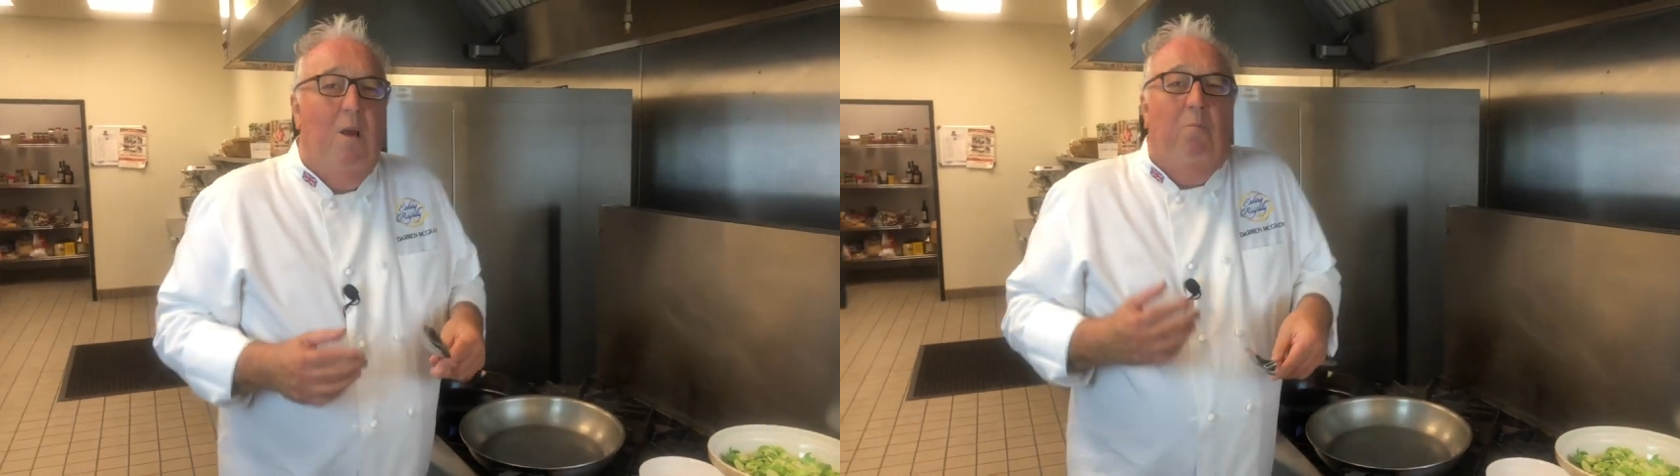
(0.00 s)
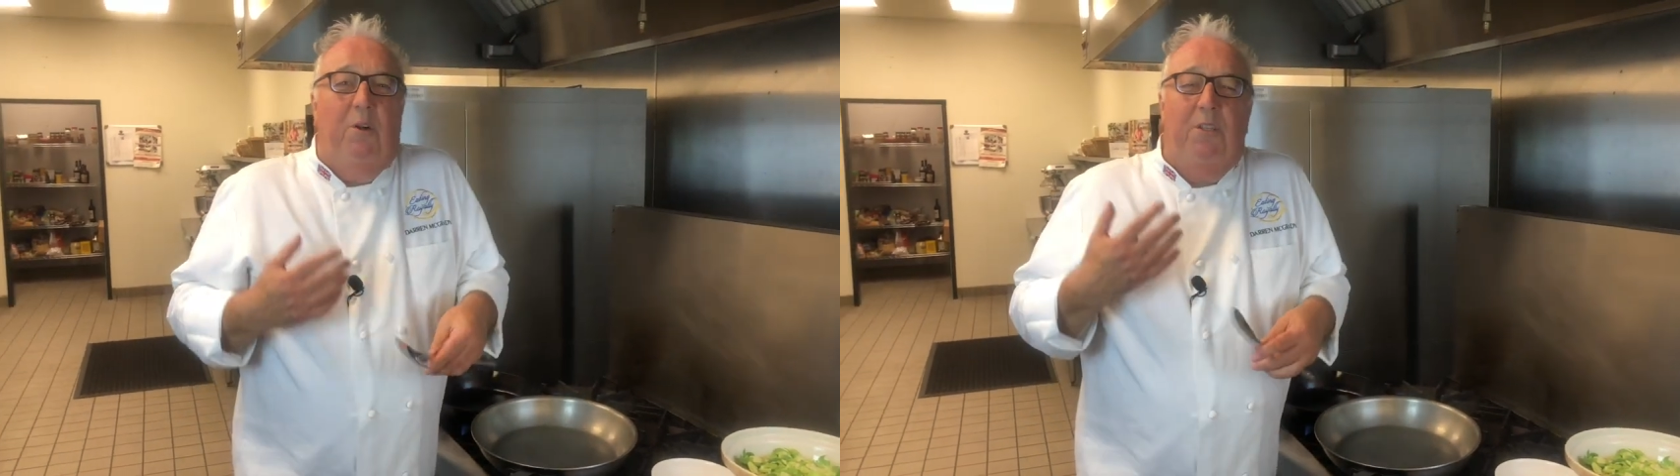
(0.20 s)

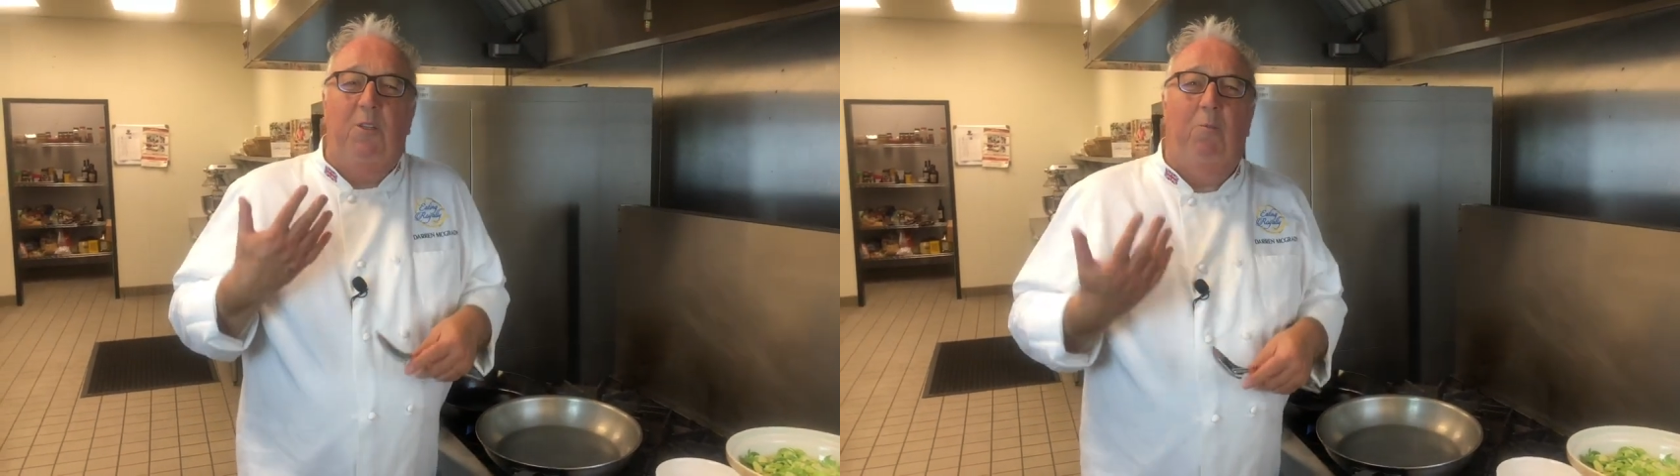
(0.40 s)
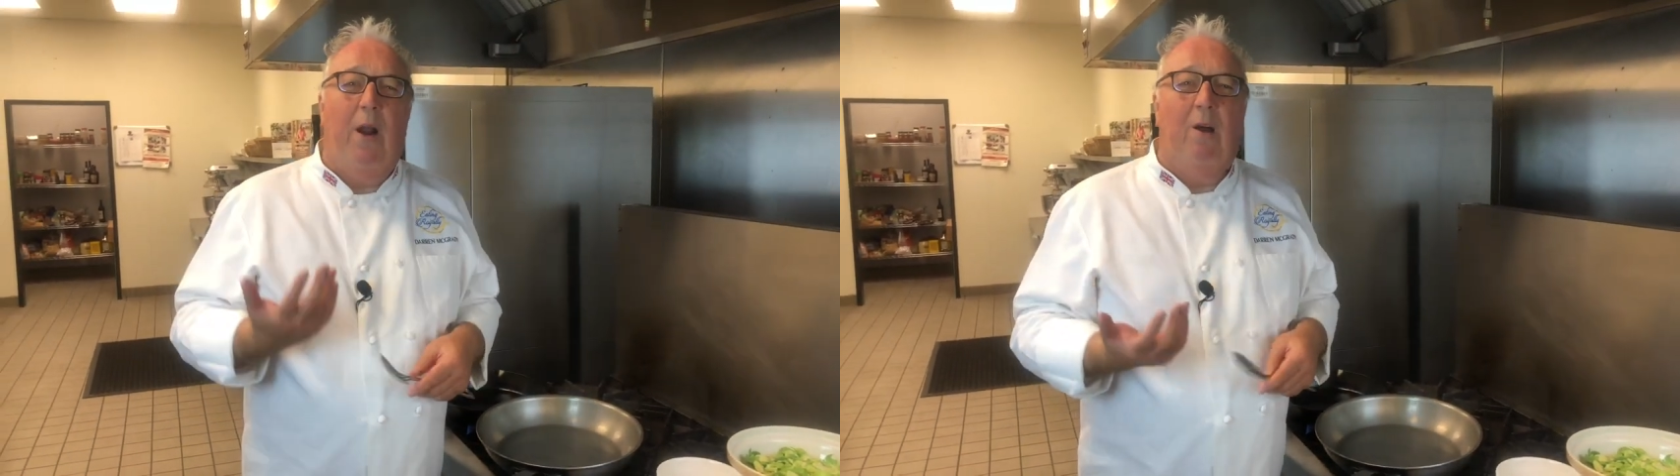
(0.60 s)

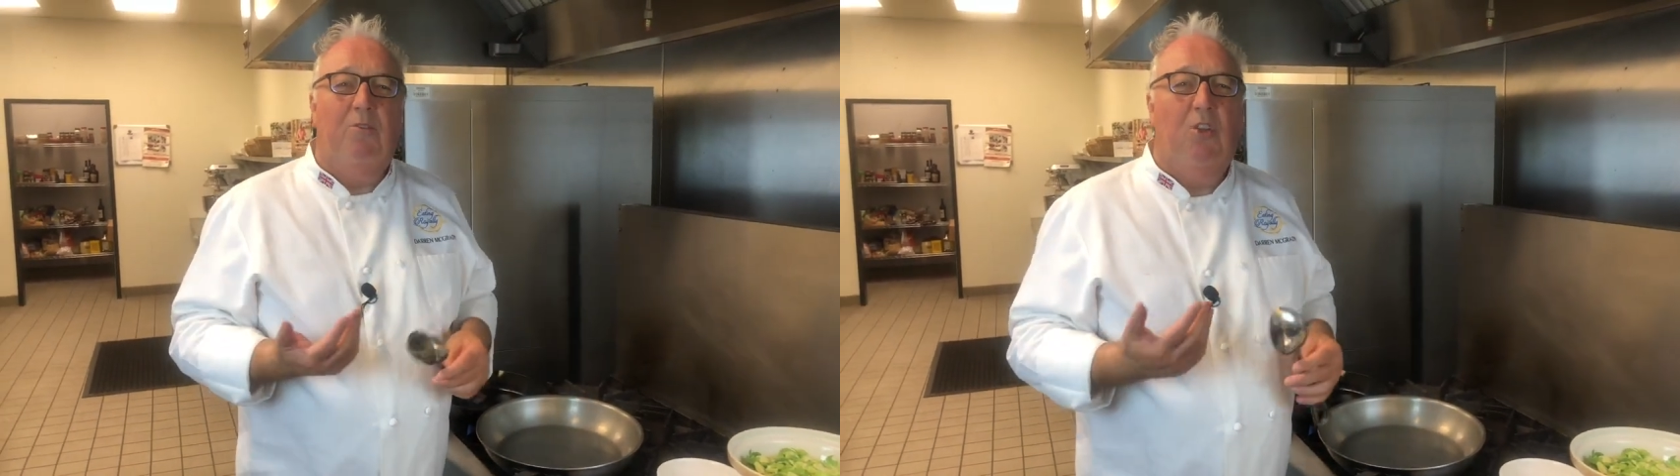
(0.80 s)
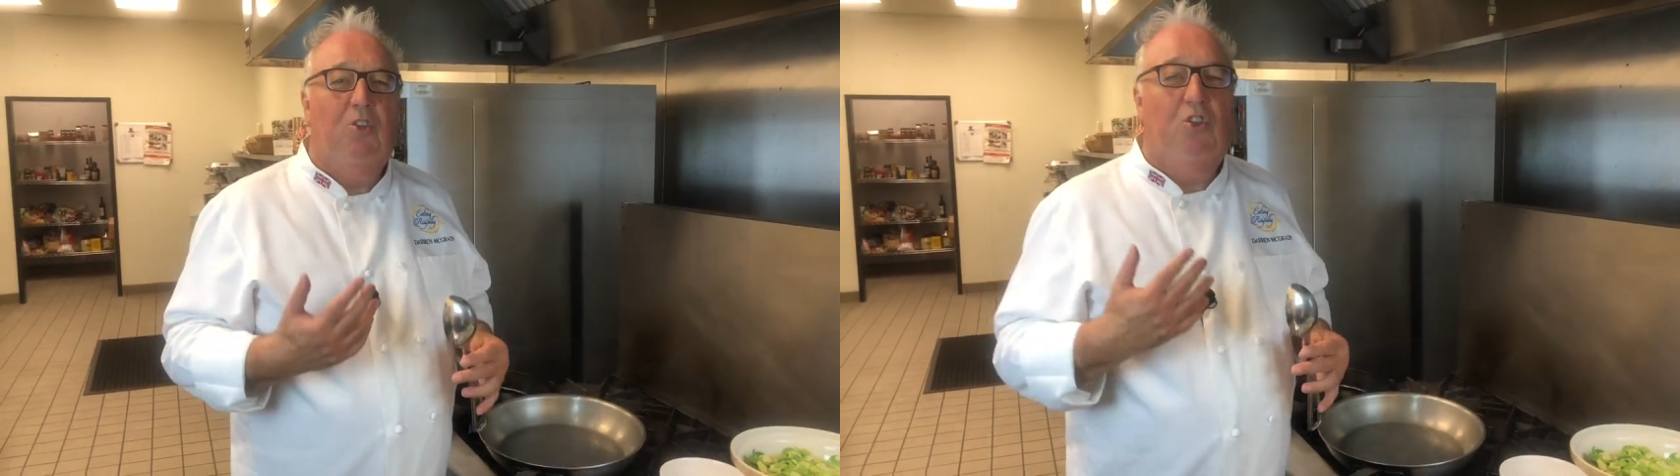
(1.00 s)
Brussels
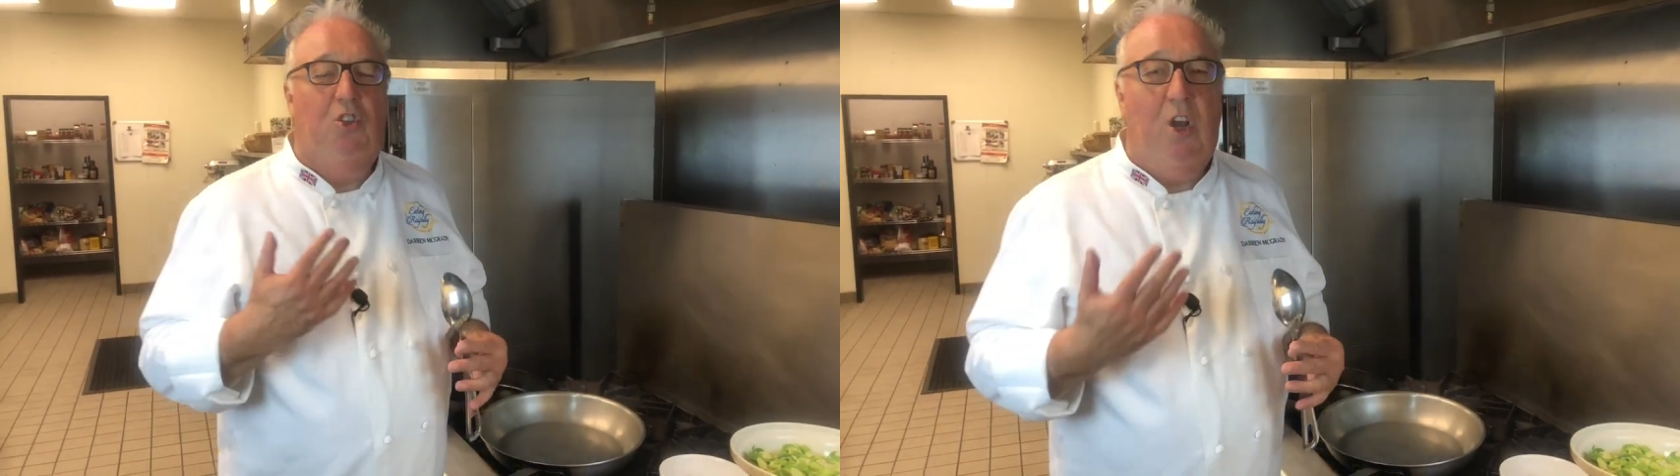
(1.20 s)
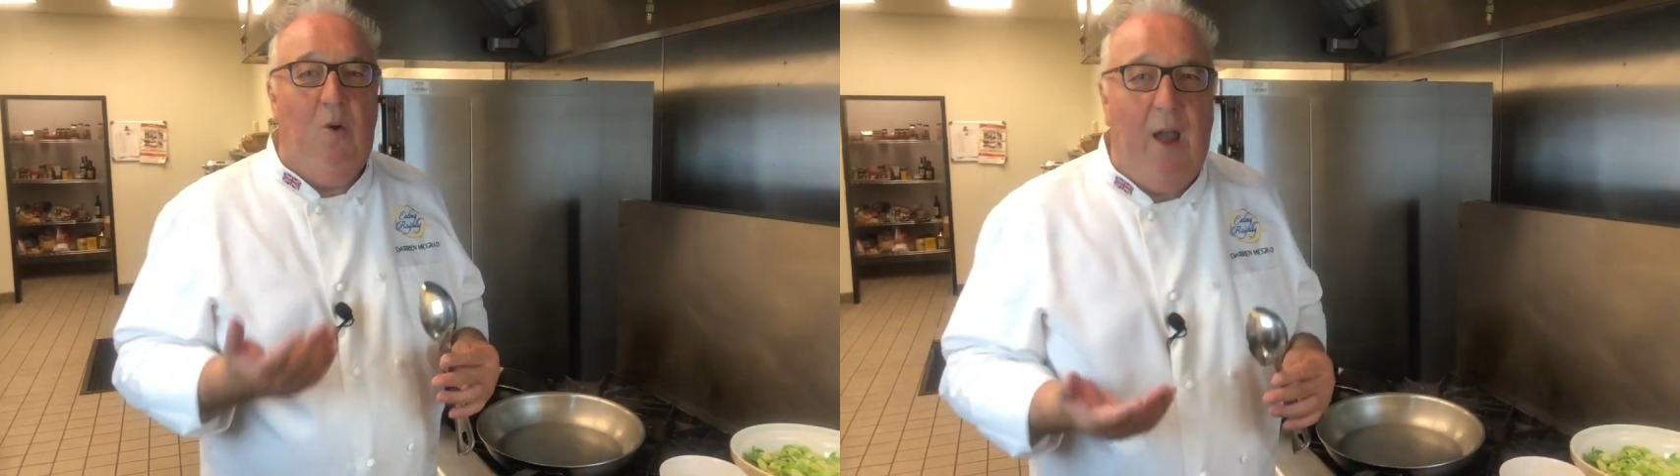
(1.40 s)
sprouts are
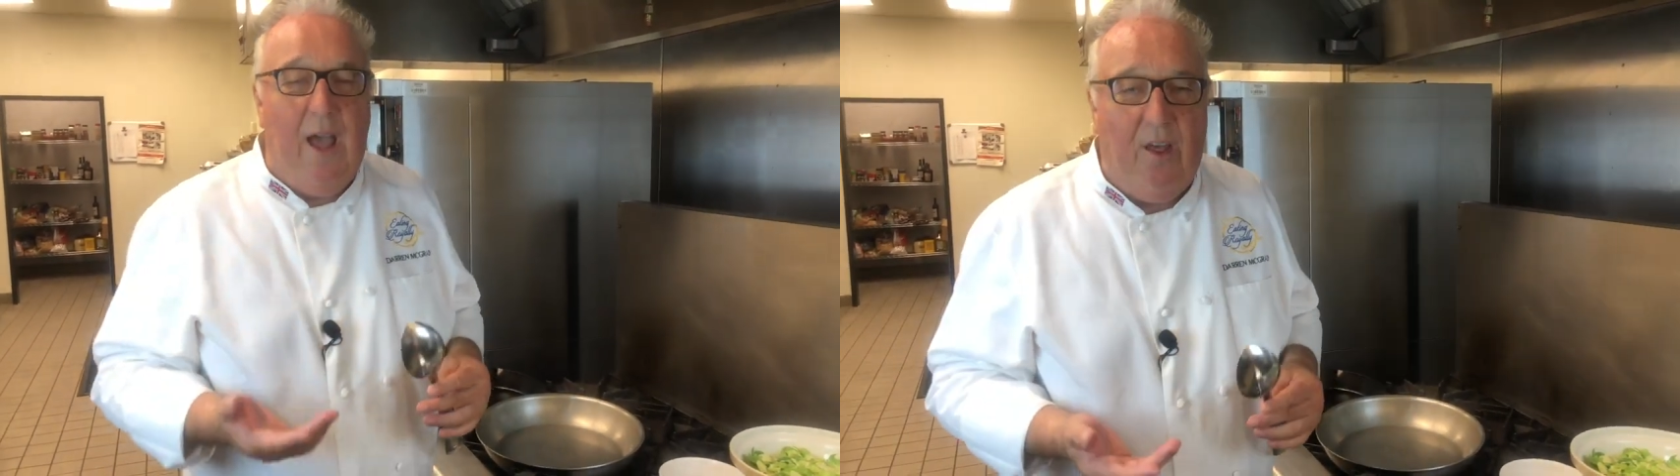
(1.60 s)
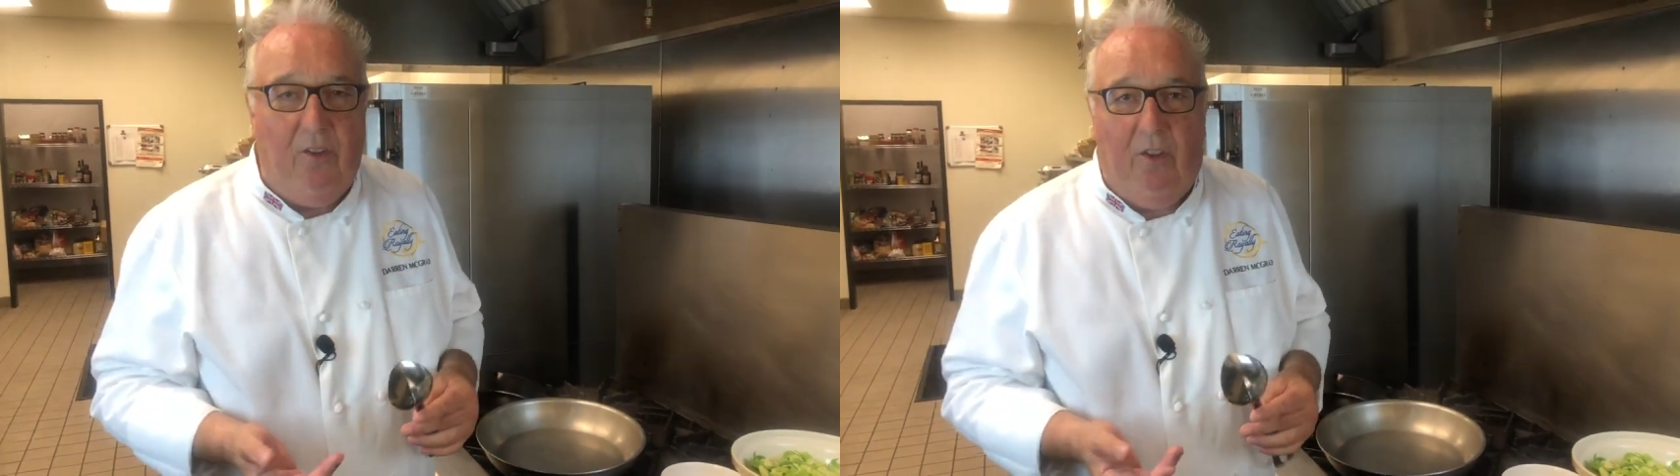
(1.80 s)
so
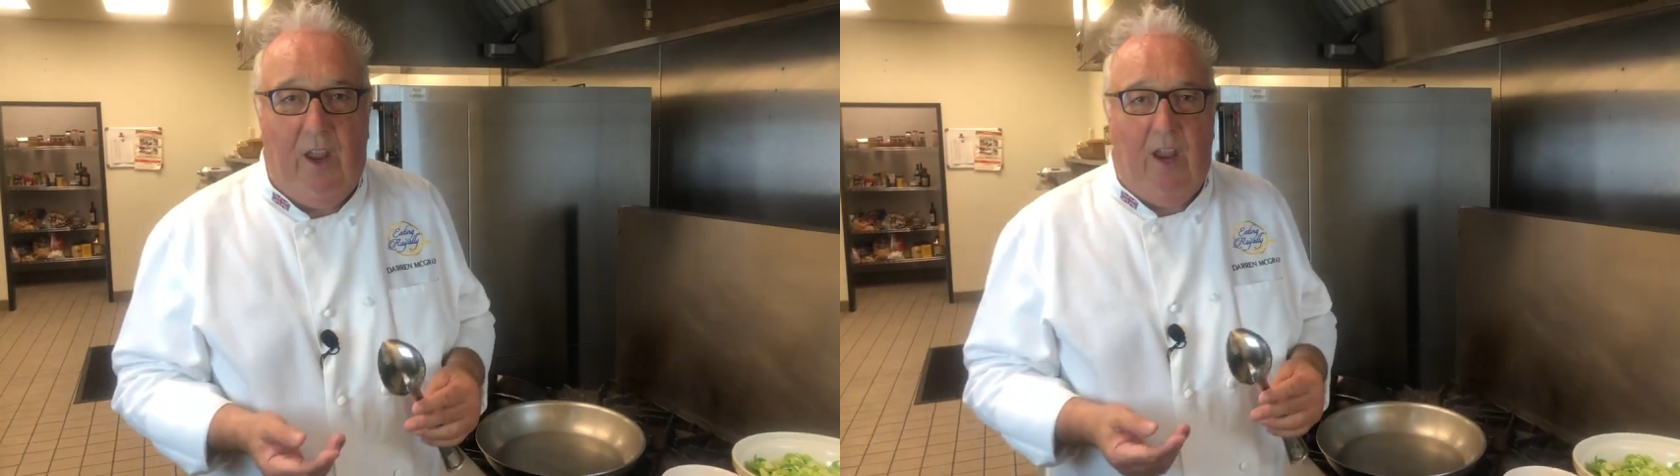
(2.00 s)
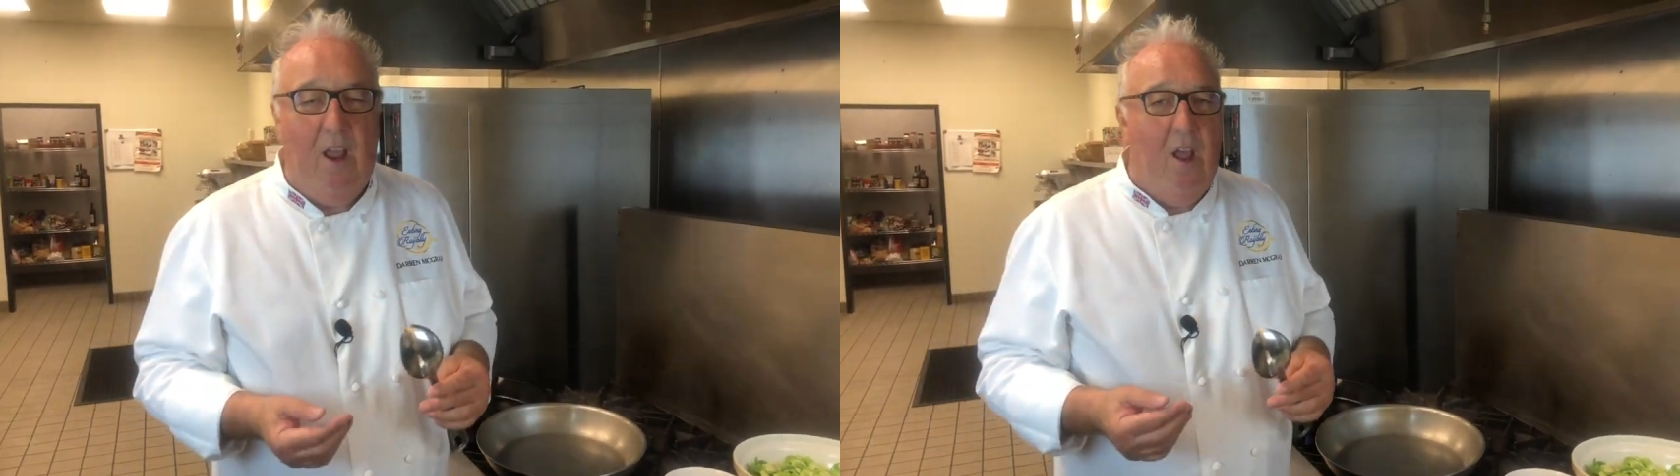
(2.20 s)

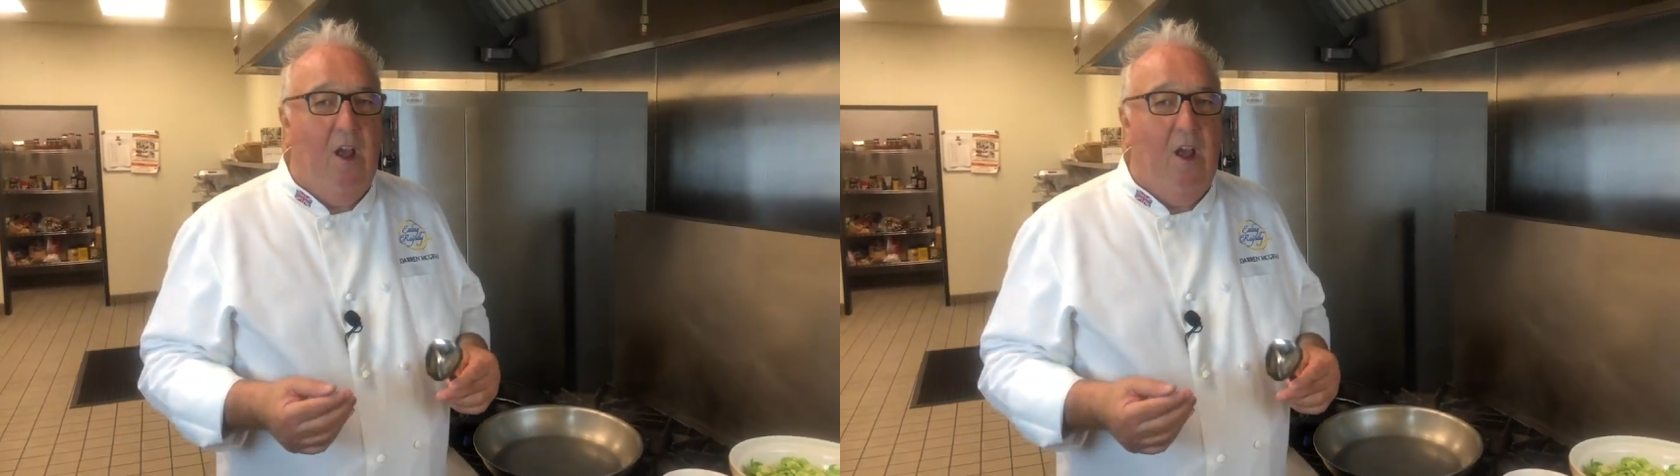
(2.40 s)
healthy